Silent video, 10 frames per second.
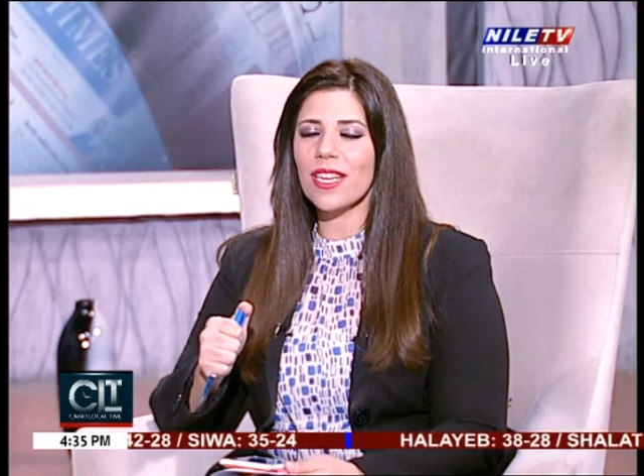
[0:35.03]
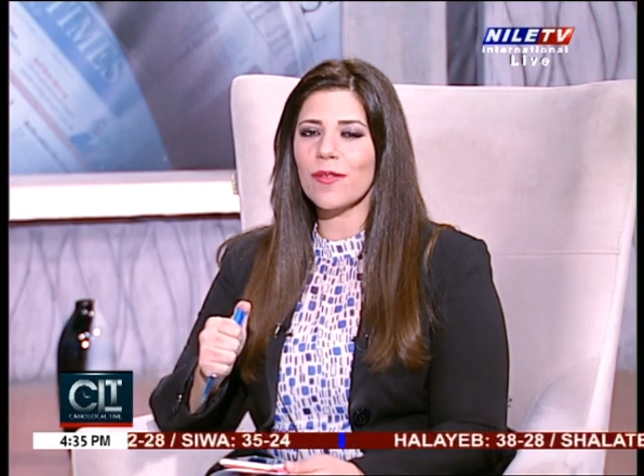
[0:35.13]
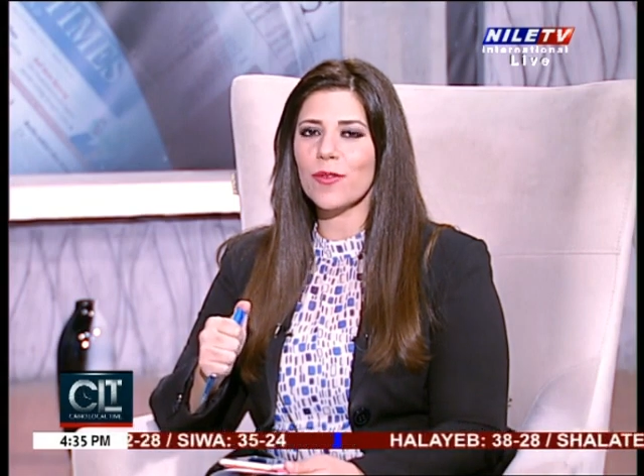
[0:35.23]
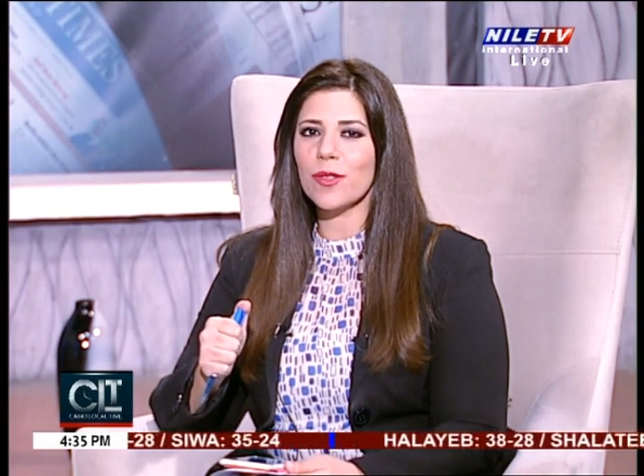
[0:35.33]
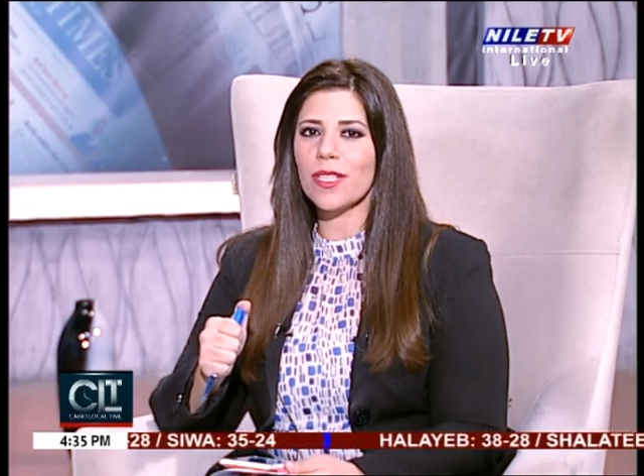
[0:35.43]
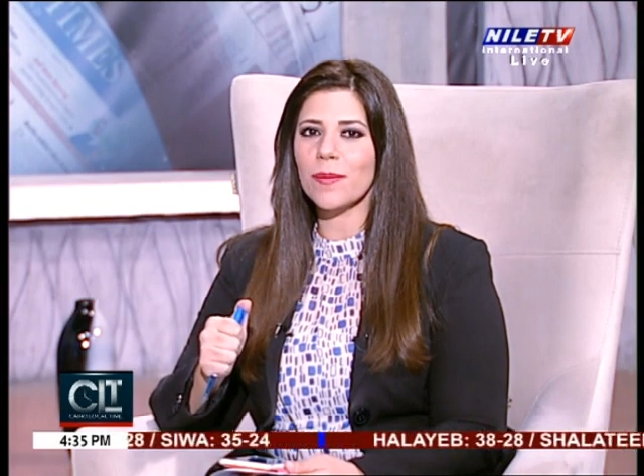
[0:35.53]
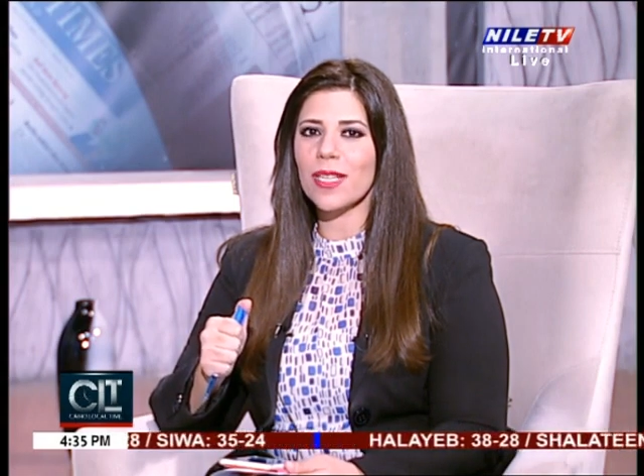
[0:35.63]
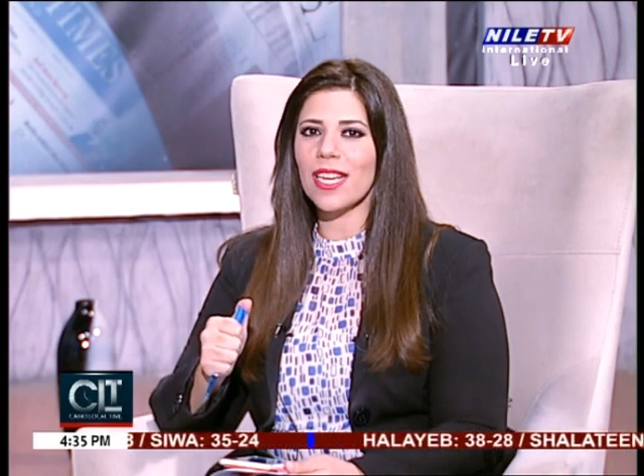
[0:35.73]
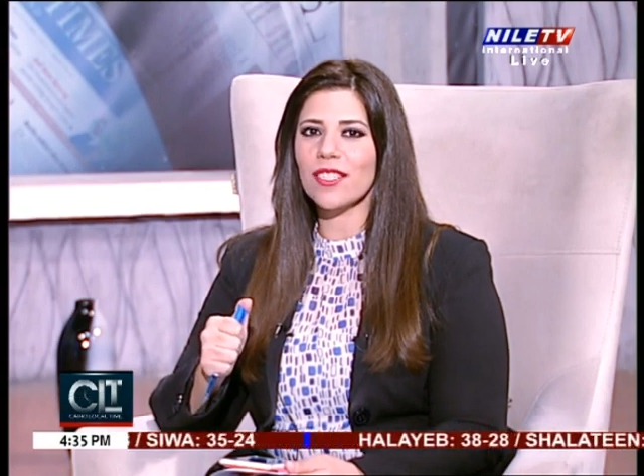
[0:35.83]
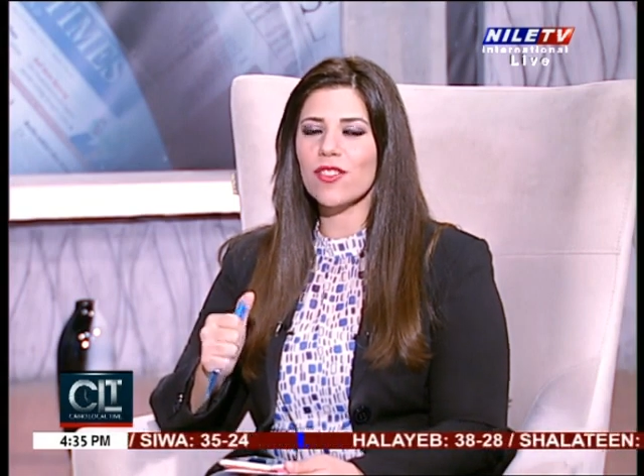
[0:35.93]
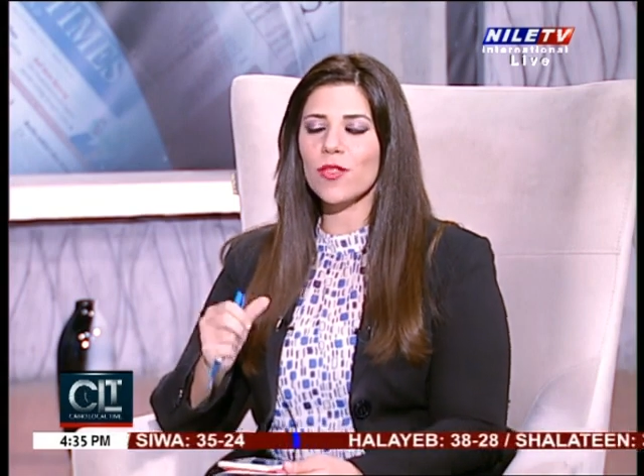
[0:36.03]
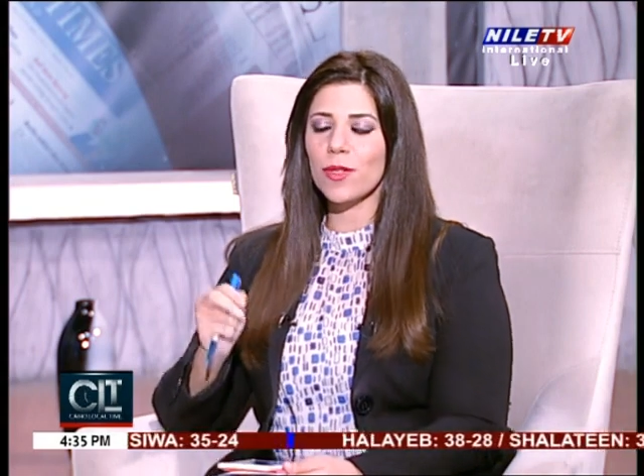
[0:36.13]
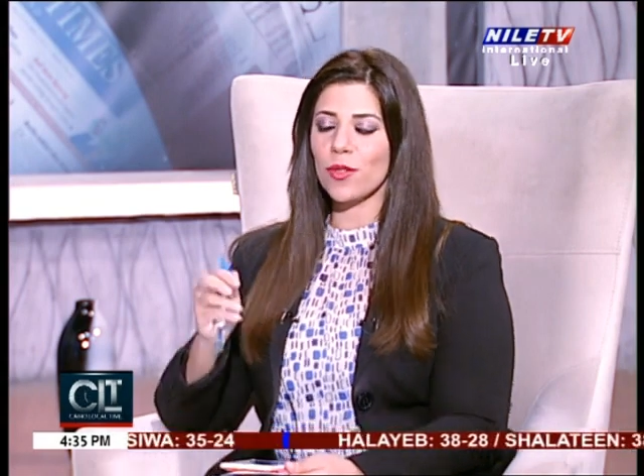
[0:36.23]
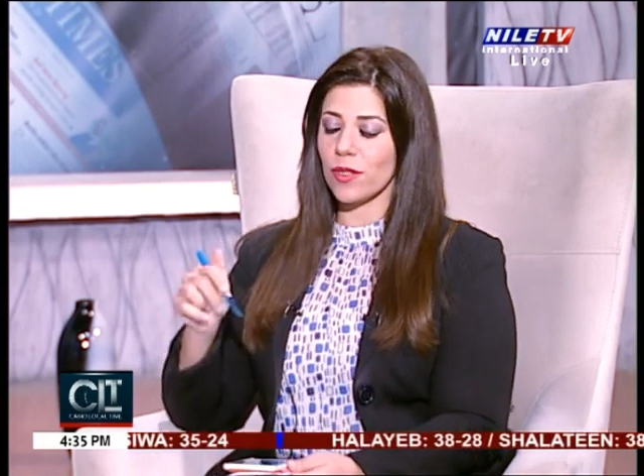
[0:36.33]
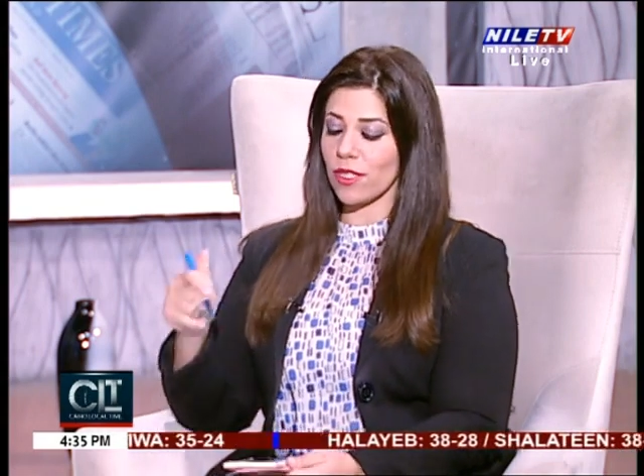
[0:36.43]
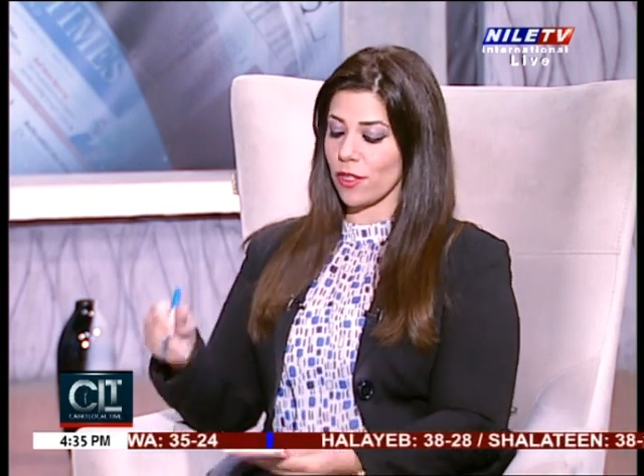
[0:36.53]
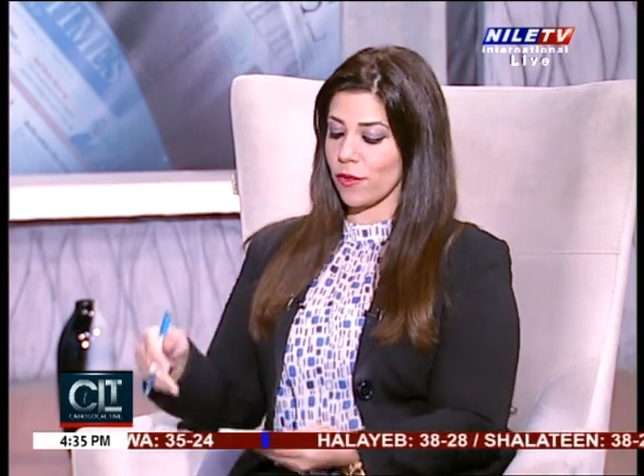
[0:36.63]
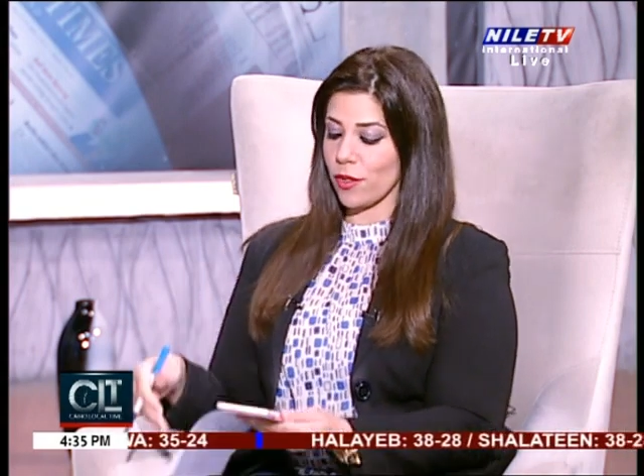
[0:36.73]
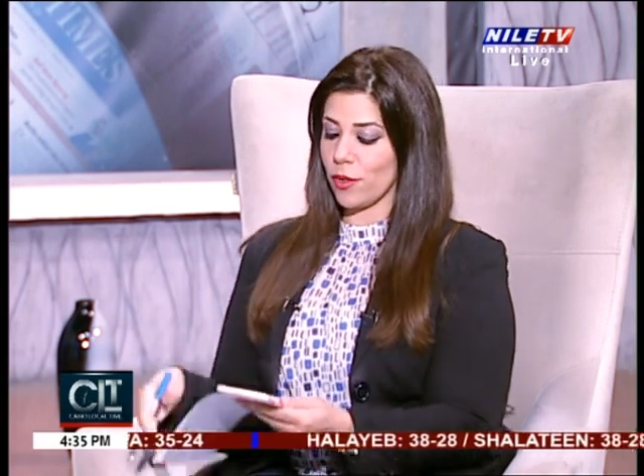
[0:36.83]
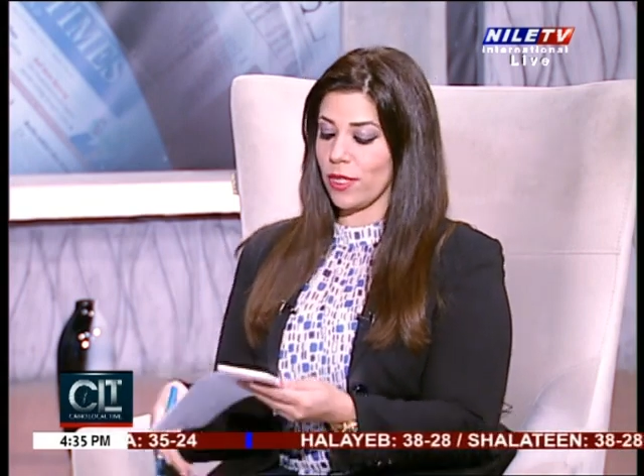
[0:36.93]
And of course, I'm delighted to be joined this
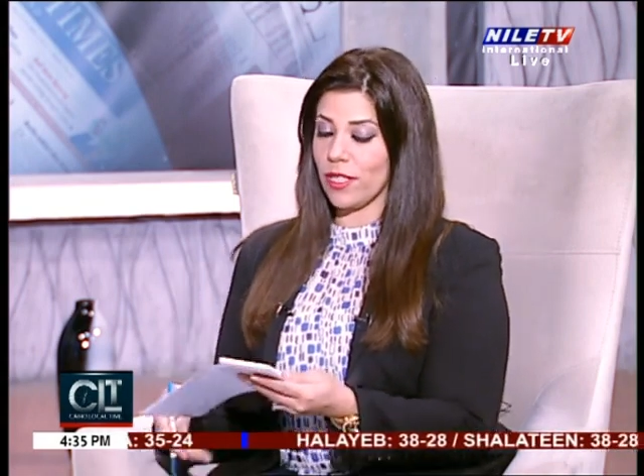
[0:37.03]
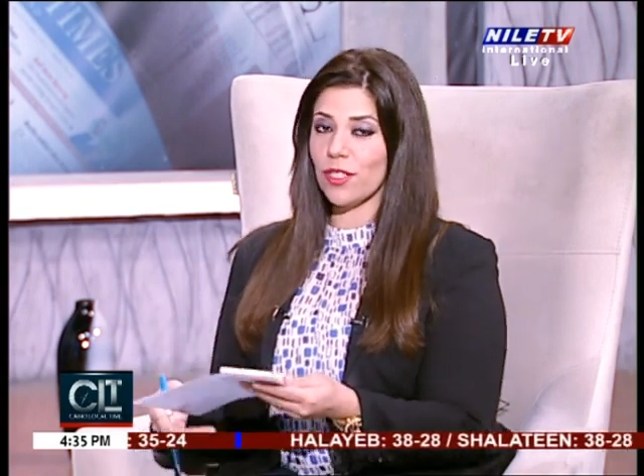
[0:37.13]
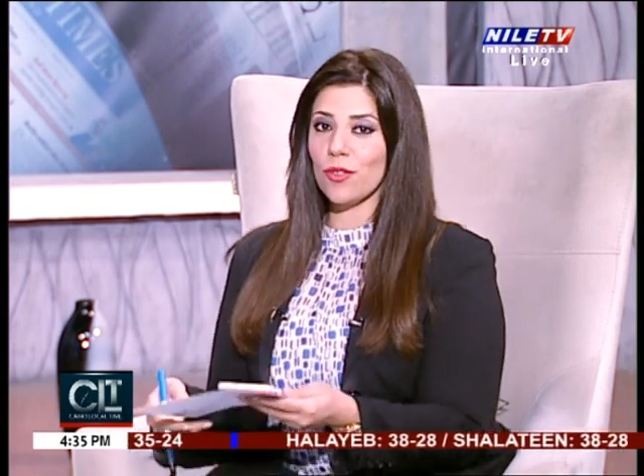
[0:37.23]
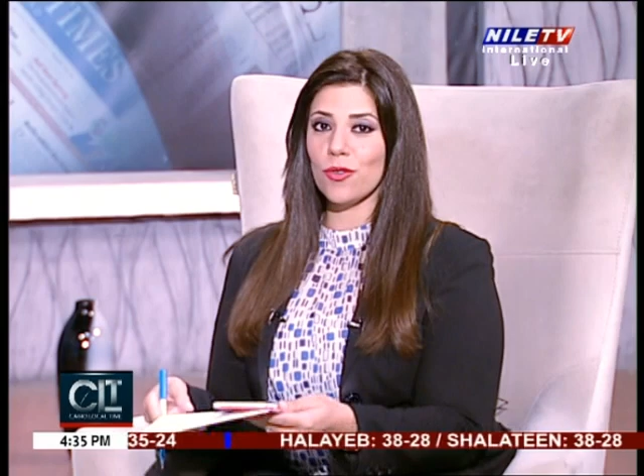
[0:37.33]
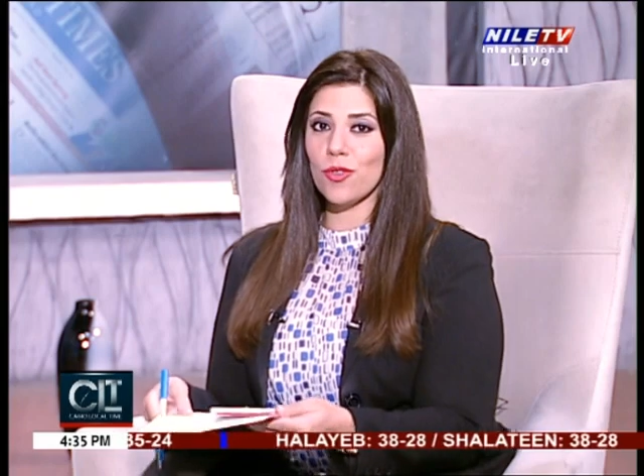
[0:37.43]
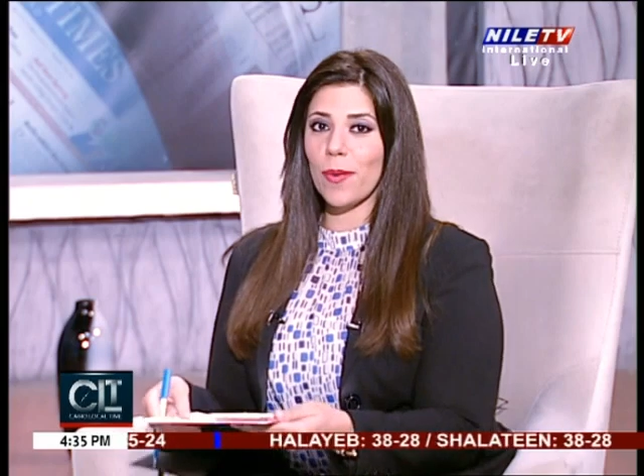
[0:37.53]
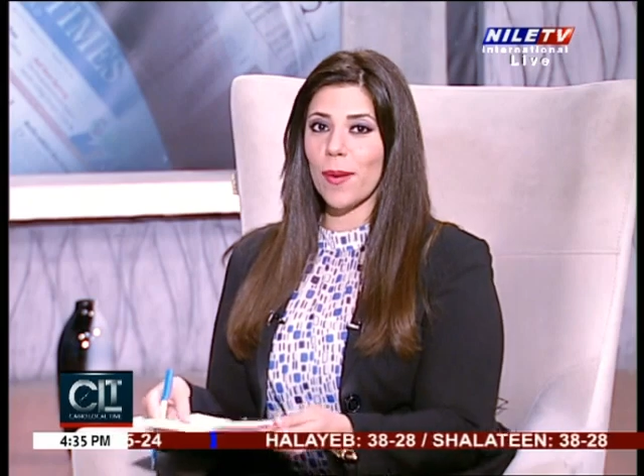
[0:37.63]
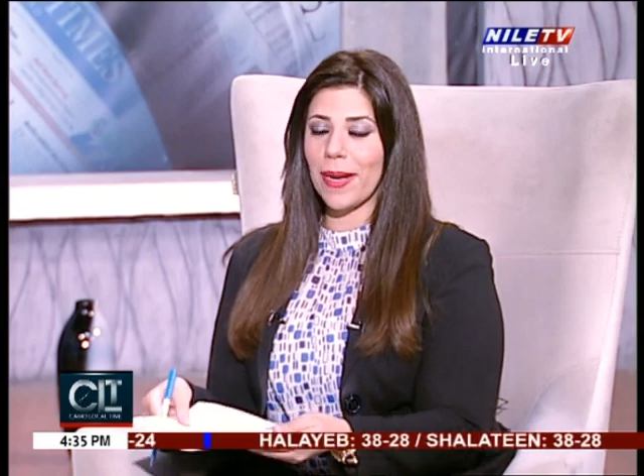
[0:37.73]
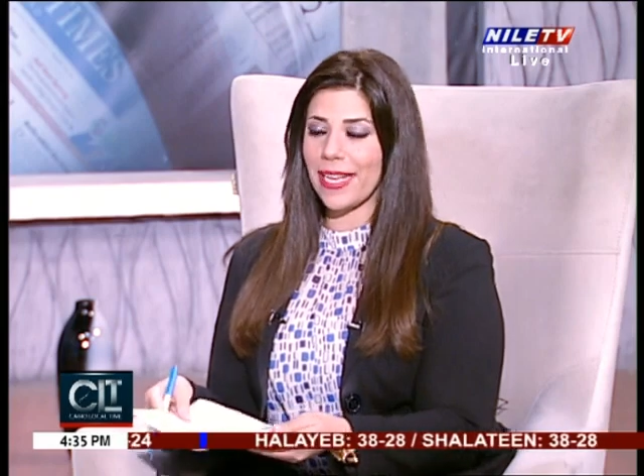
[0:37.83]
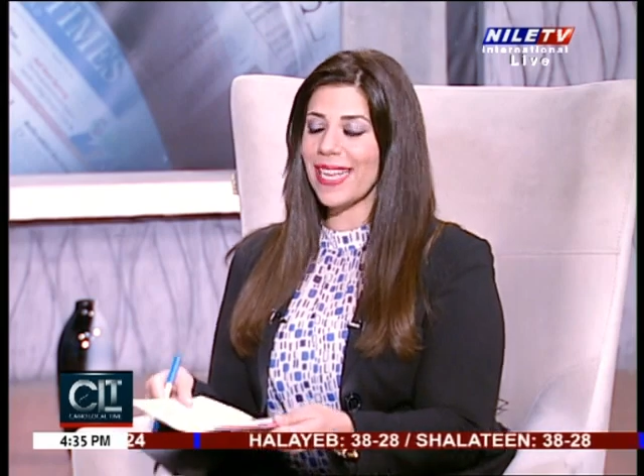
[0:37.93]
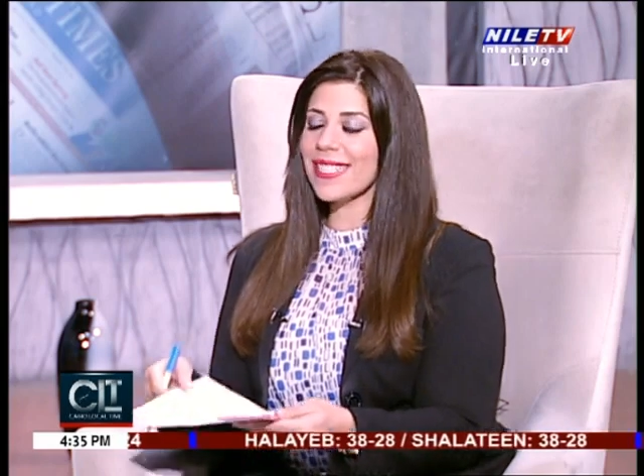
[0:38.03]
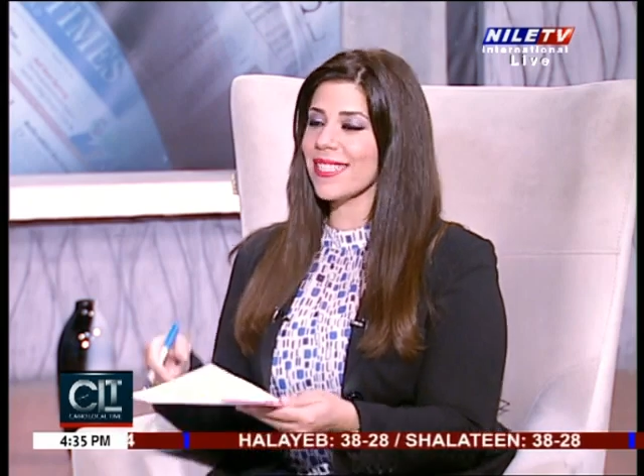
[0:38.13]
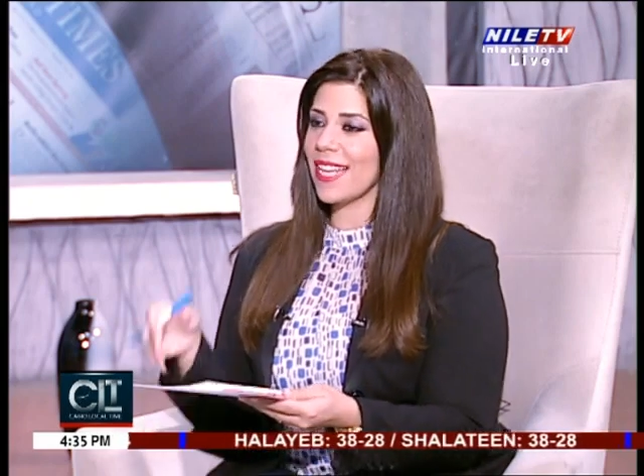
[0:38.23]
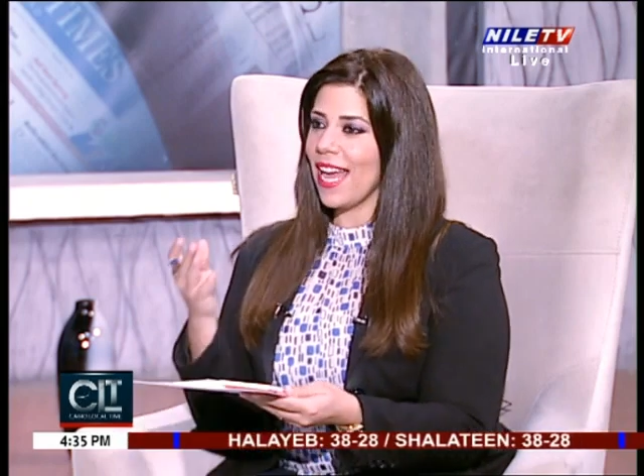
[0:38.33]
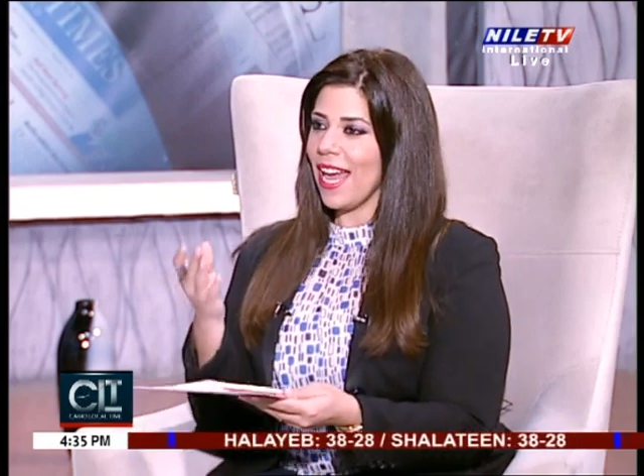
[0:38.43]
afternoon in the studio by my guests.